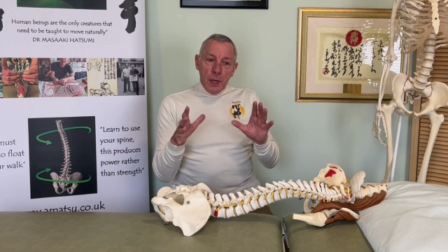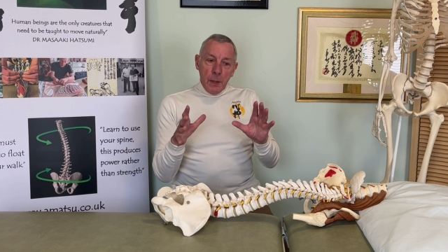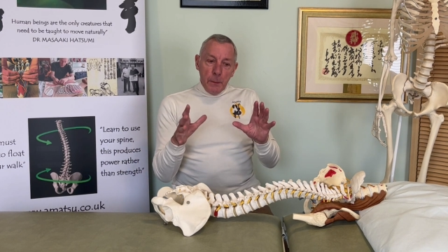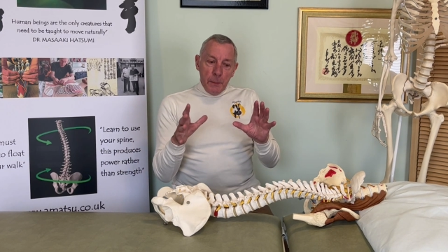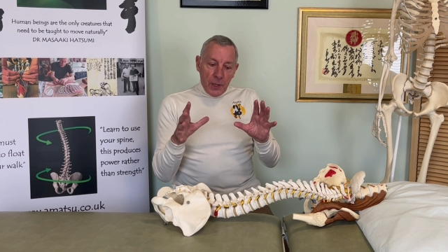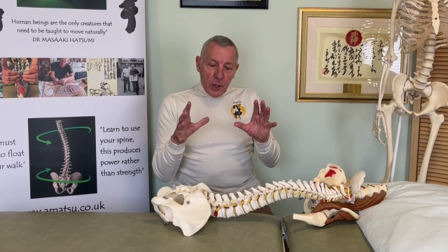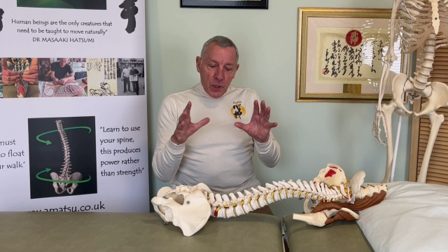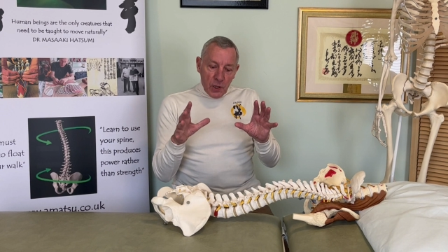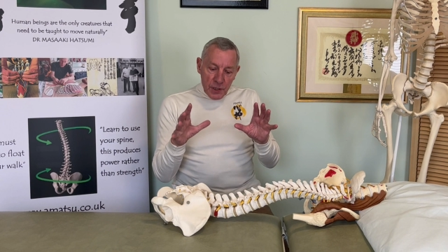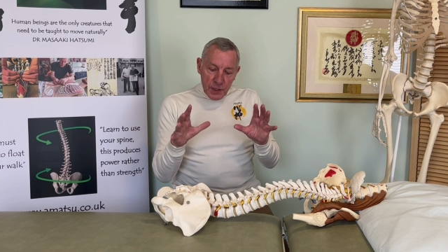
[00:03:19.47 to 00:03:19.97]

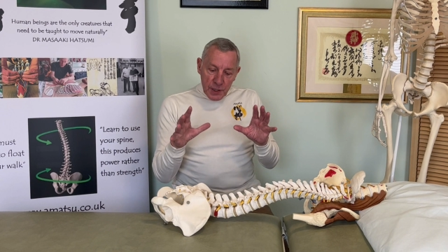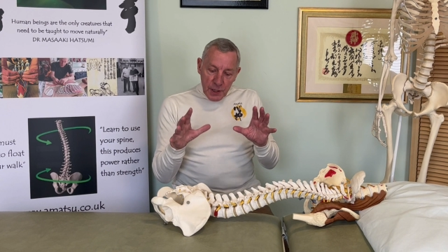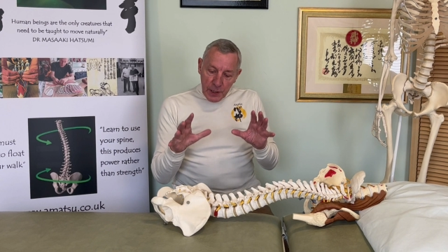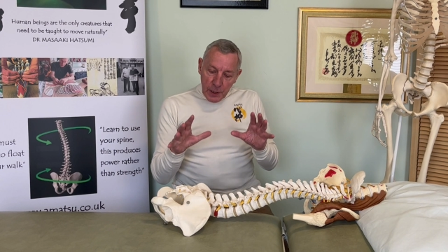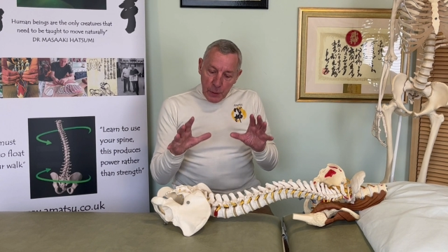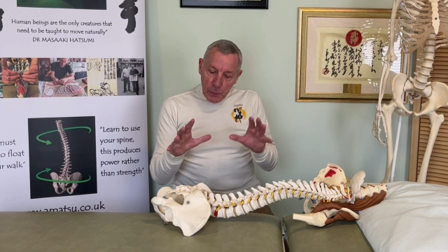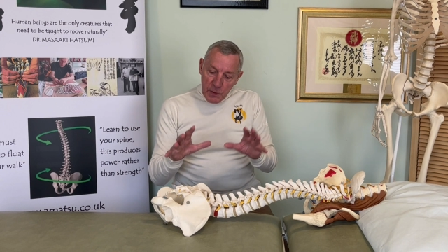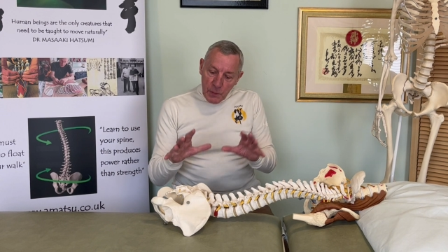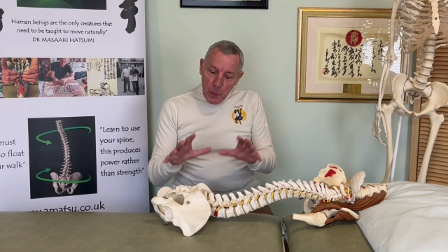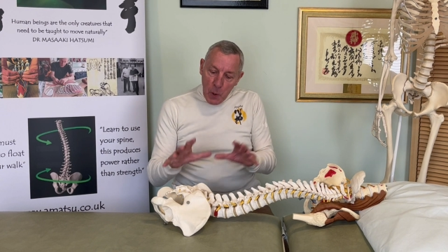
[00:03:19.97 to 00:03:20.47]
because there
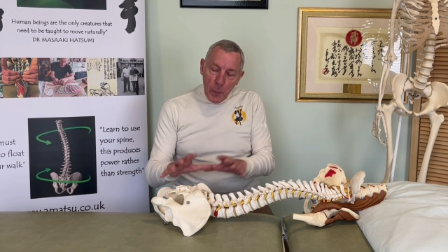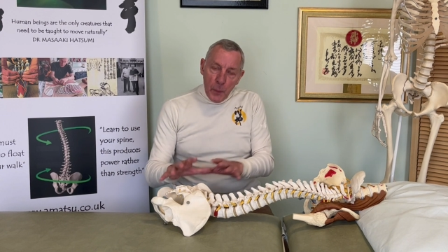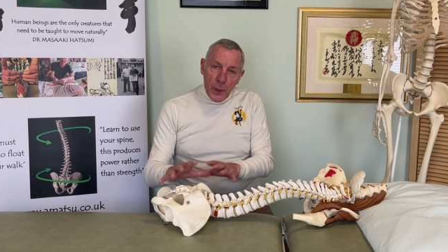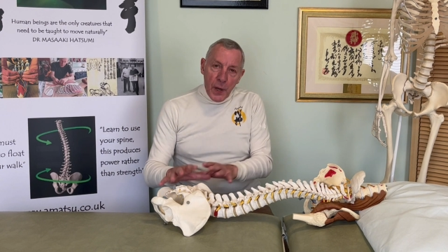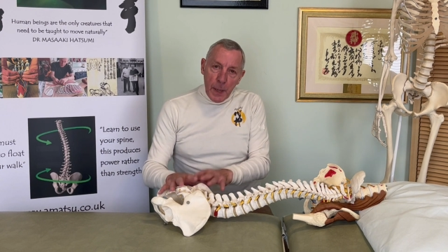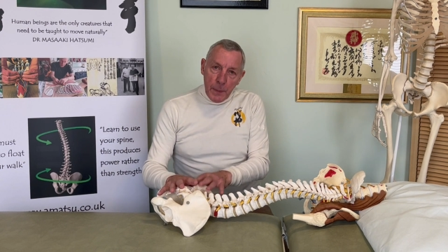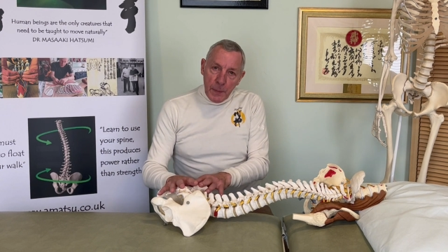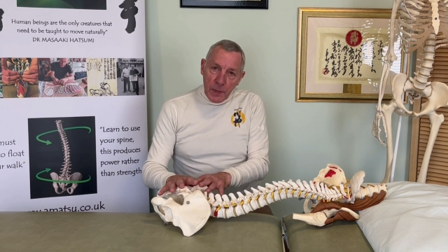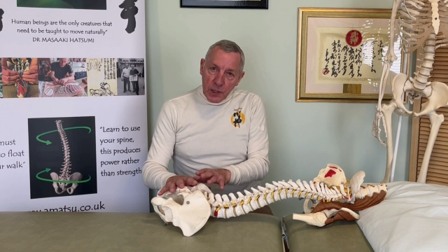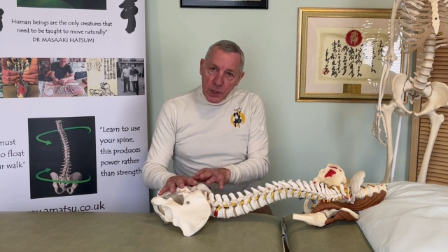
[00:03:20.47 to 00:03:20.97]
was more
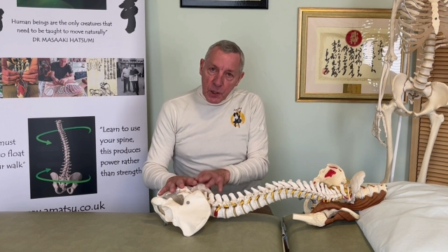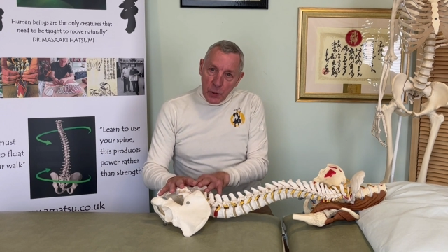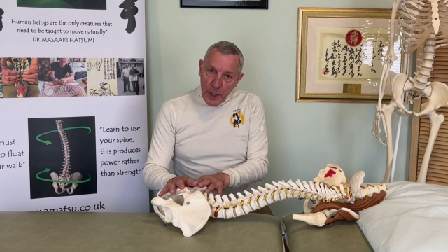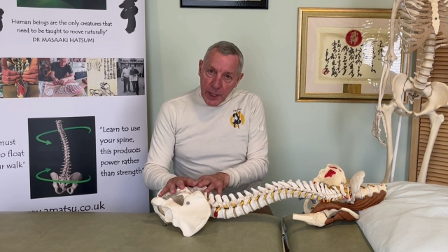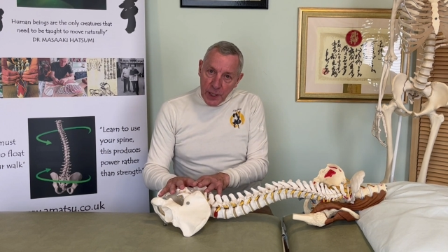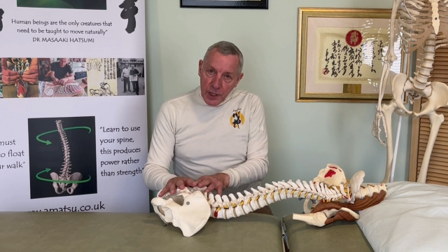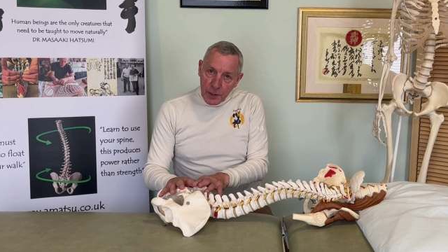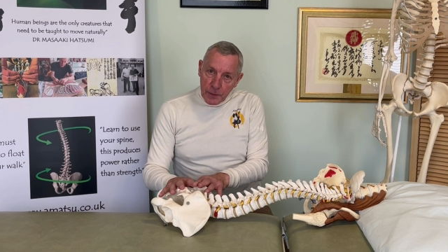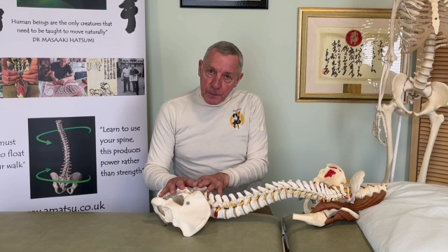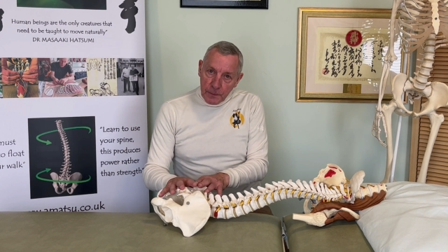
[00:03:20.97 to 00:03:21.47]
permanent
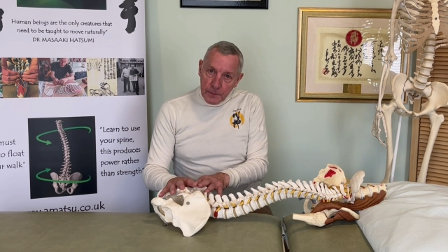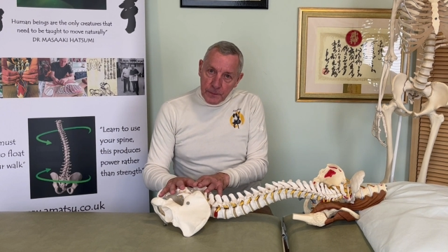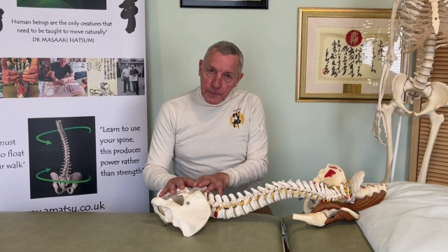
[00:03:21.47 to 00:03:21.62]
correction.